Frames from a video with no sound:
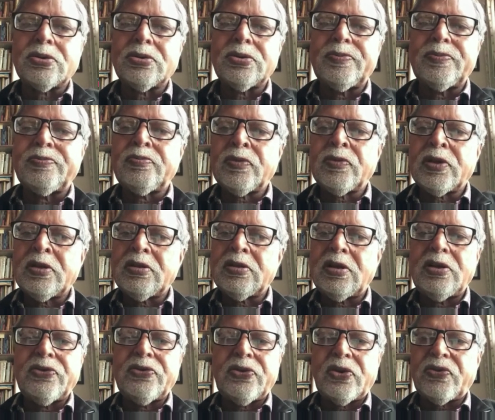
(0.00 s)
to
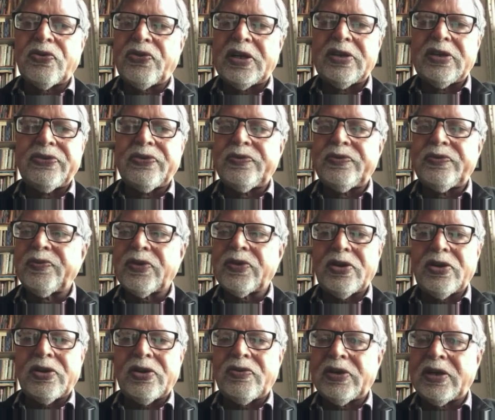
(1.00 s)
3, 4, 5
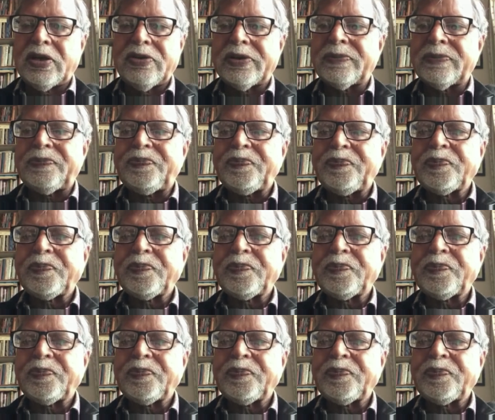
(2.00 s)
or whatever.